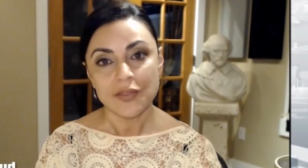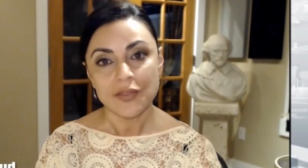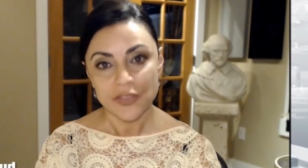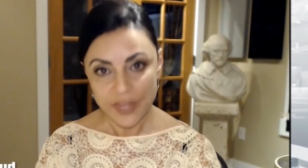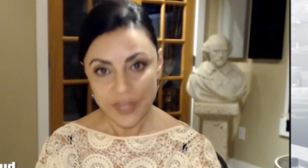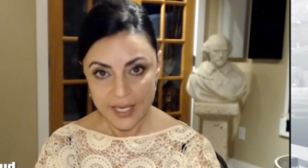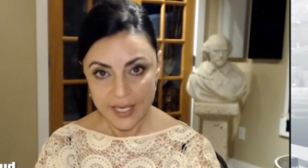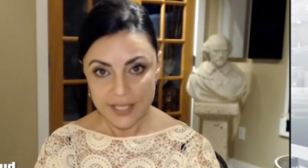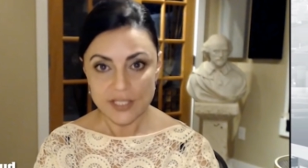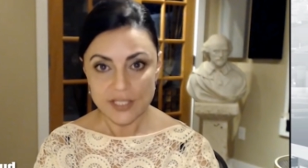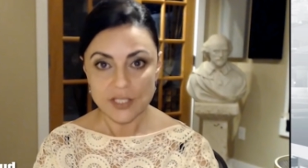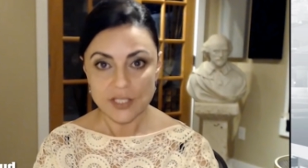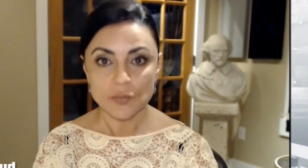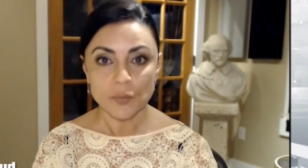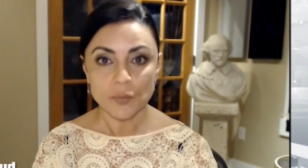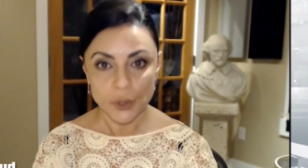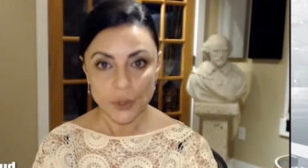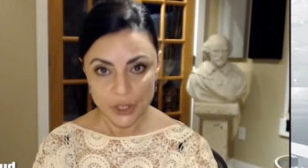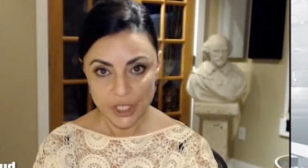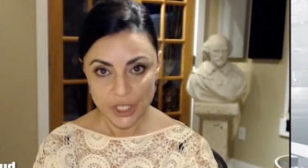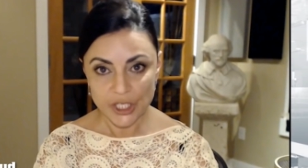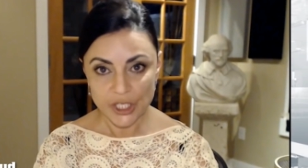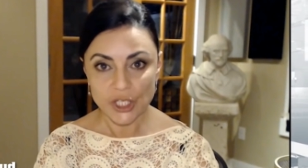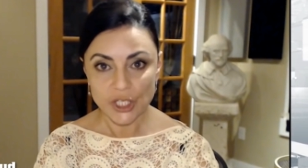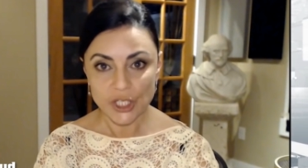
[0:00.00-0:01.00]
this
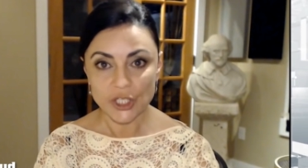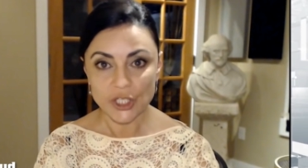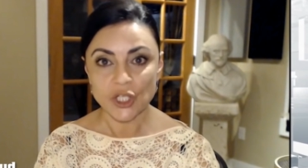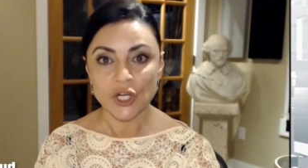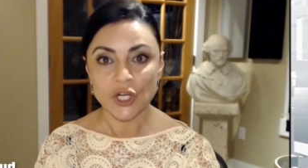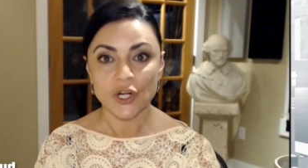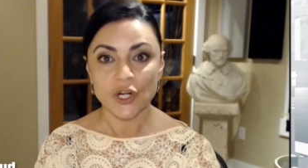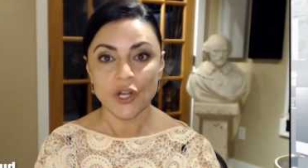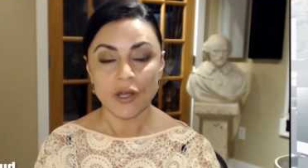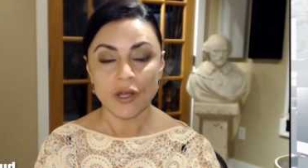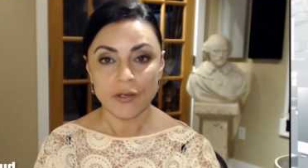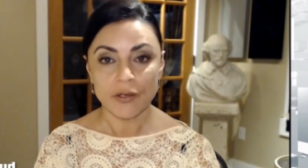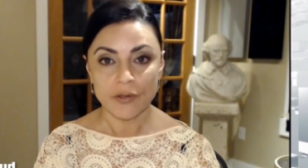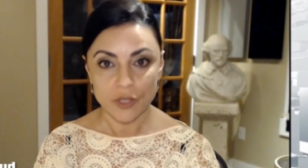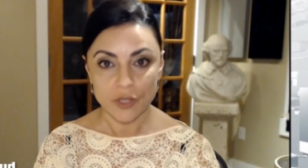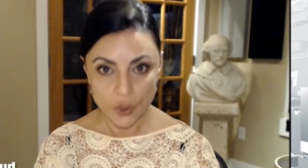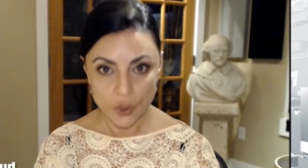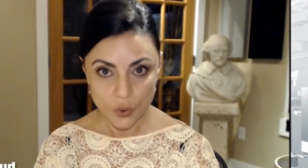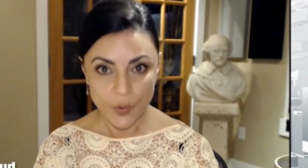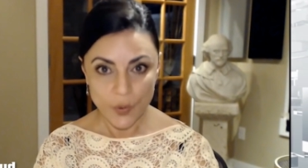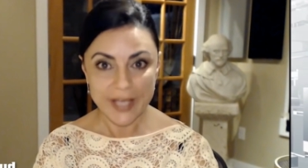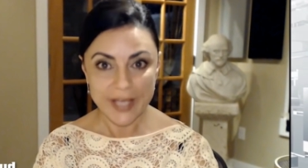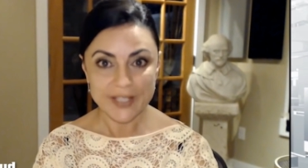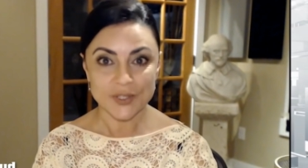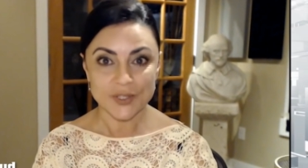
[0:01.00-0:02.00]
particular
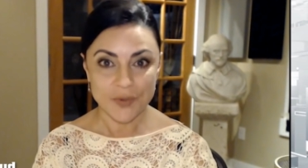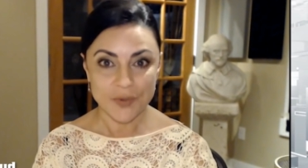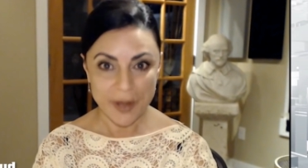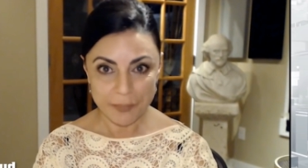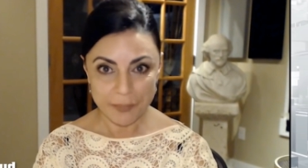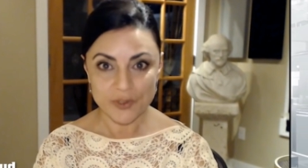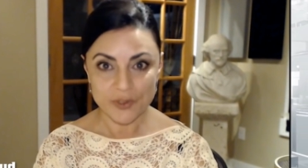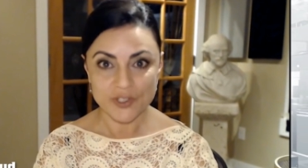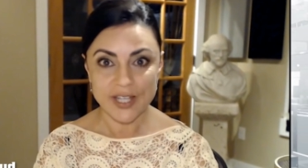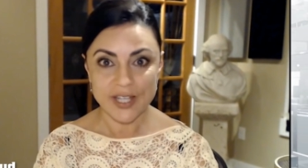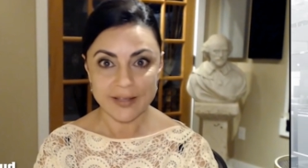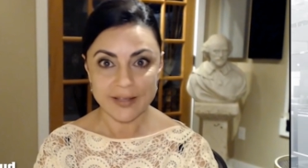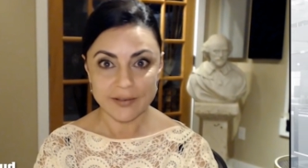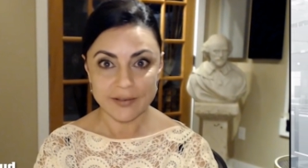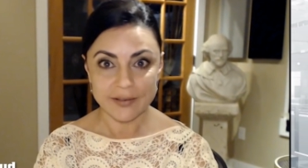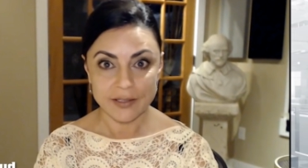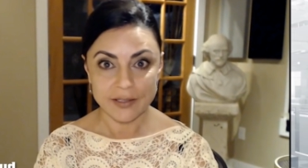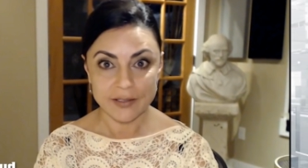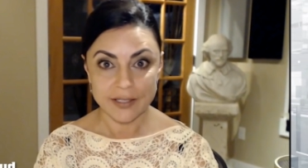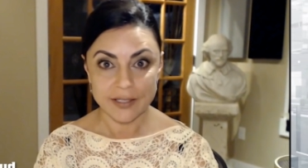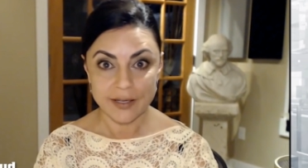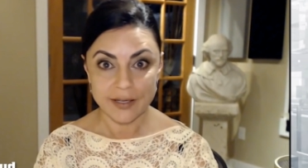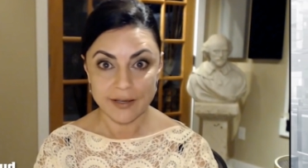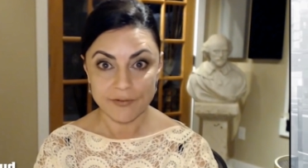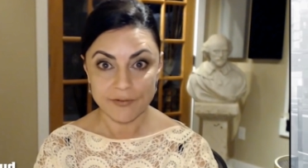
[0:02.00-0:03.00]
U S
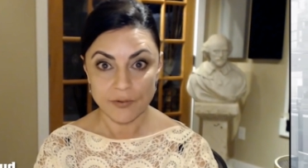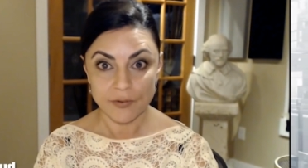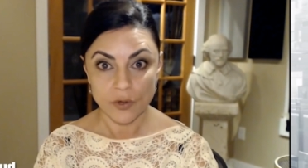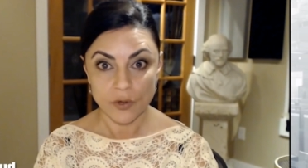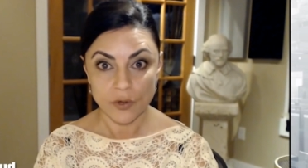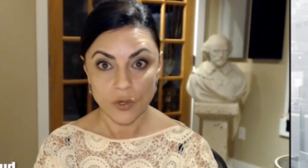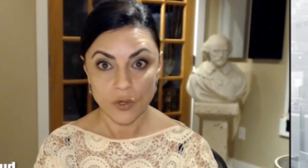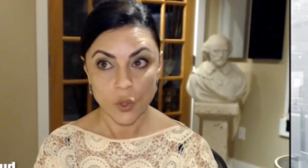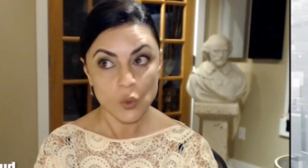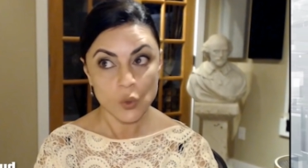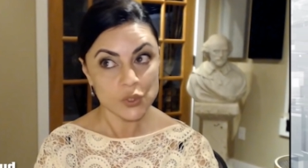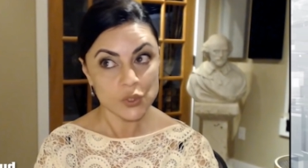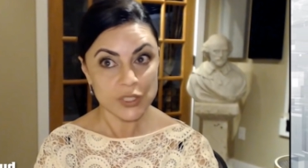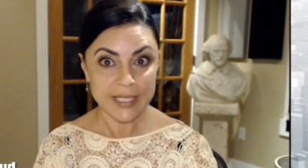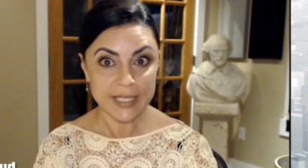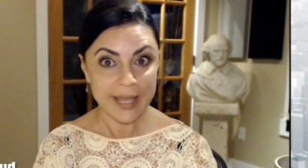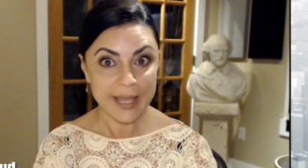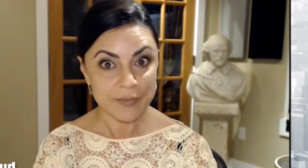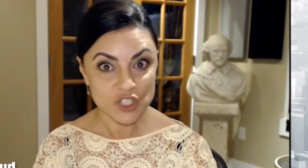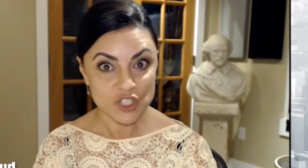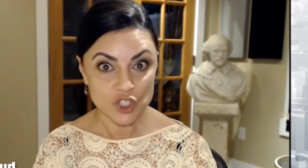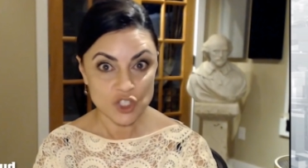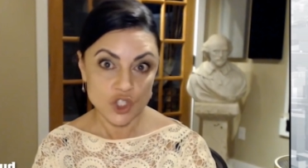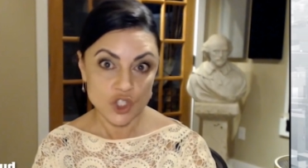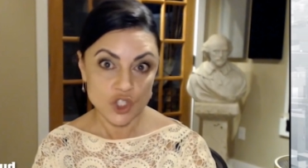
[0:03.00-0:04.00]
representative whose
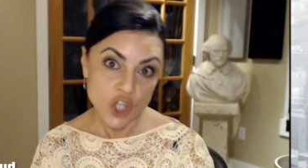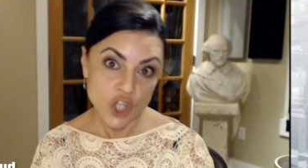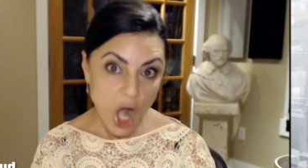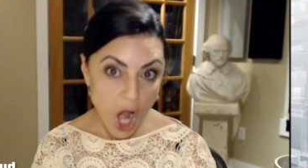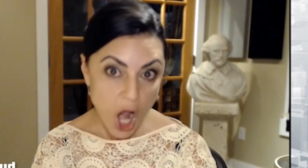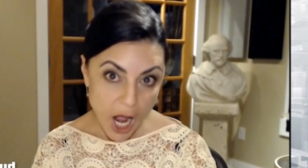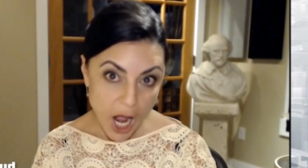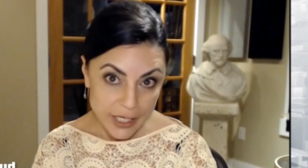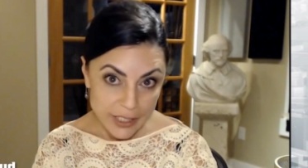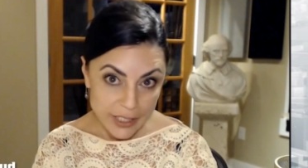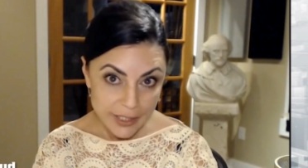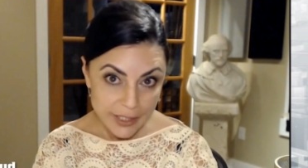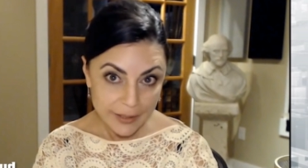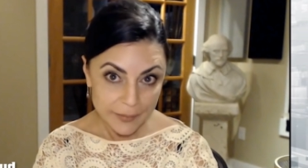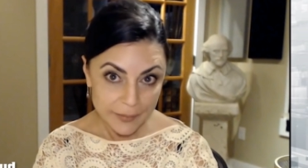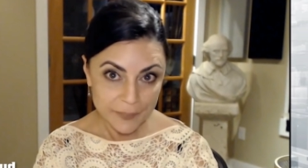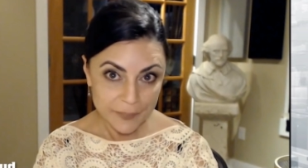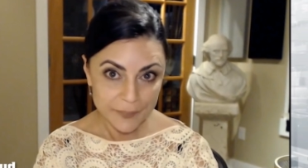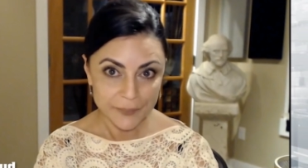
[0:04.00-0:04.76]
name is John.